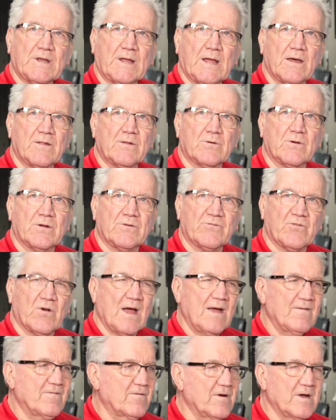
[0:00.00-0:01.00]
together a
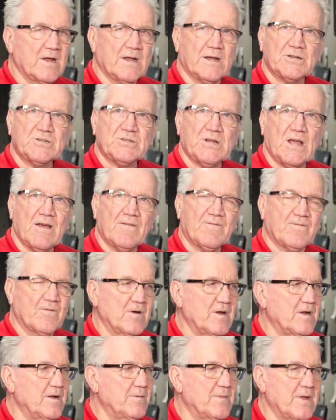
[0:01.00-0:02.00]
driver and a shaft for
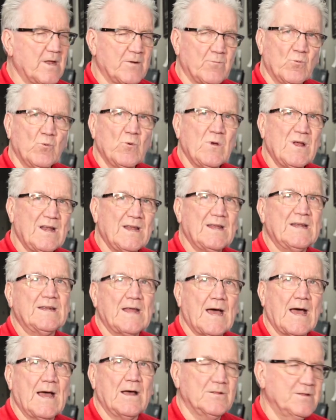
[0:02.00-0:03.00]
him that really
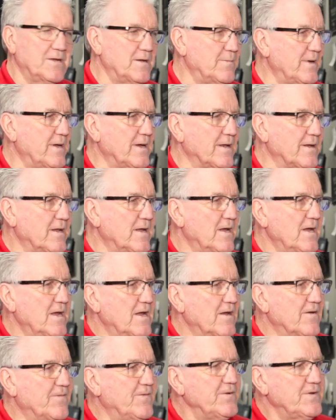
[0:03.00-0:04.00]
dialed him in.
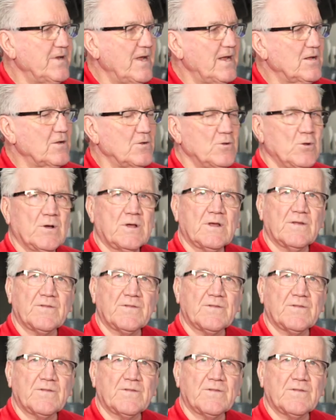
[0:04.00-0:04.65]
If you take a look